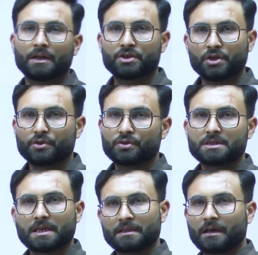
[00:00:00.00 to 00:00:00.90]

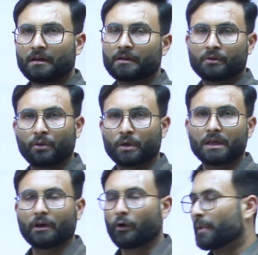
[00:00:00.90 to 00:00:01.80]
institutions and the
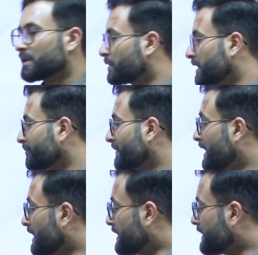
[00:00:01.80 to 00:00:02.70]
local governments. Okay,
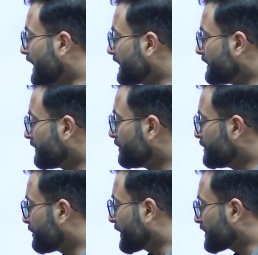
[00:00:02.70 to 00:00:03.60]
in the end there will
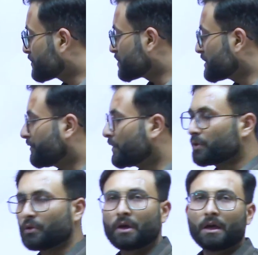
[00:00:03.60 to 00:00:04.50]
be a practice question for
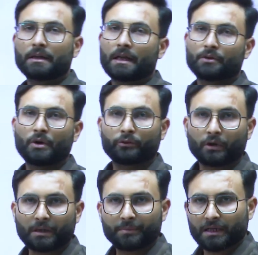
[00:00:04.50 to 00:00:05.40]
you that you have to
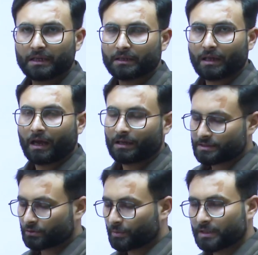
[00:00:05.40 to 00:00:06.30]
attempt and
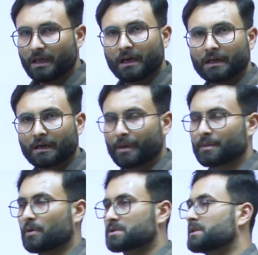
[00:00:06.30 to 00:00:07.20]
answer to me in the
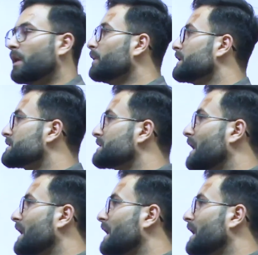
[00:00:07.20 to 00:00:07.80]
comment box. Now let's